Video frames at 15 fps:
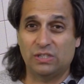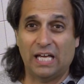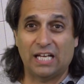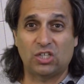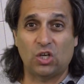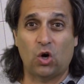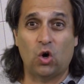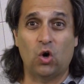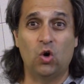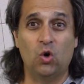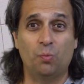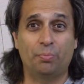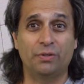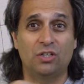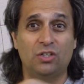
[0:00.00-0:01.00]
that to
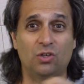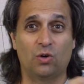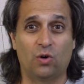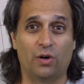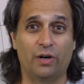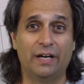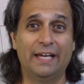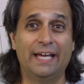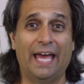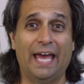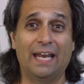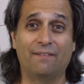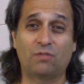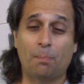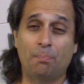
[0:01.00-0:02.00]
open a door,
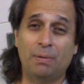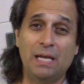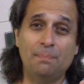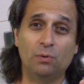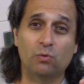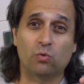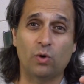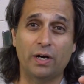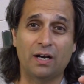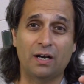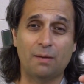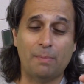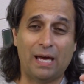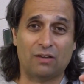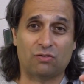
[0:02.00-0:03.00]
and if the people running
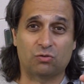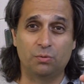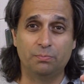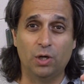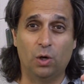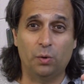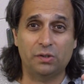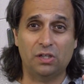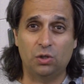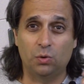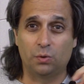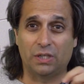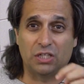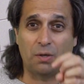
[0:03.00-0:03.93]
the bathroom know what they're doing,